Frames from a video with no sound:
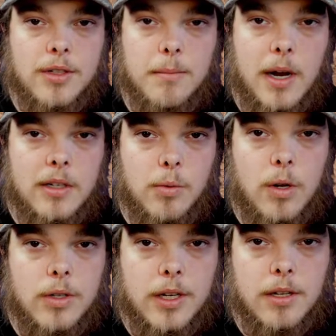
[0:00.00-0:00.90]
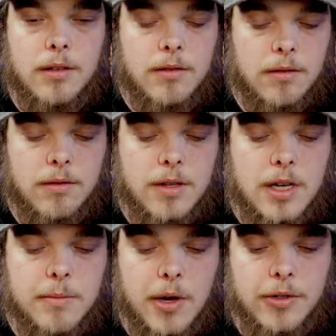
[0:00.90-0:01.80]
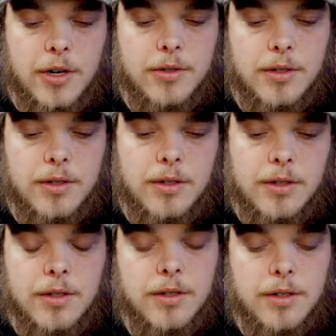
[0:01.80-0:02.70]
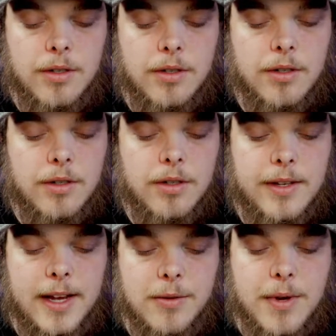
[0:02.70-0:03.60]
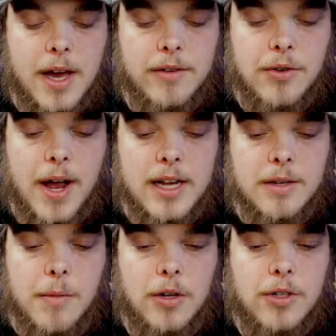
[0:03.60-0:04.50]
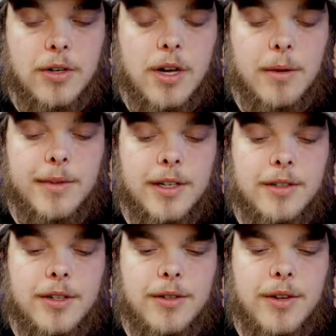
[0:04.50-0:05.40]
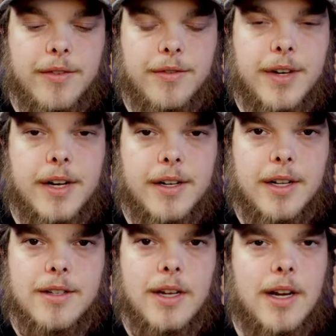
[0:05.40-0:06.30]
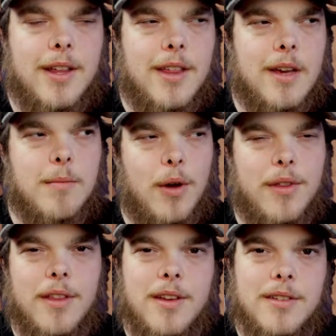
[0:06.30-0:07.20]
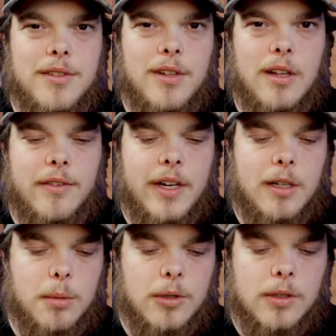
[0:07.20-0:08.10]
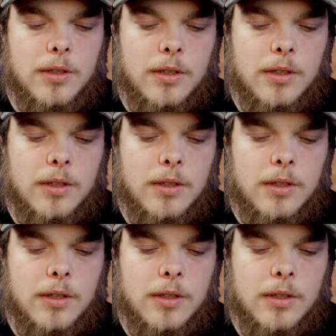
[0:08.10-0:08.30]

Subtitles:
I might as well get these Mojos. Next we have Jurassic Mojo coming in 2 different variants, and I think both of these are still available.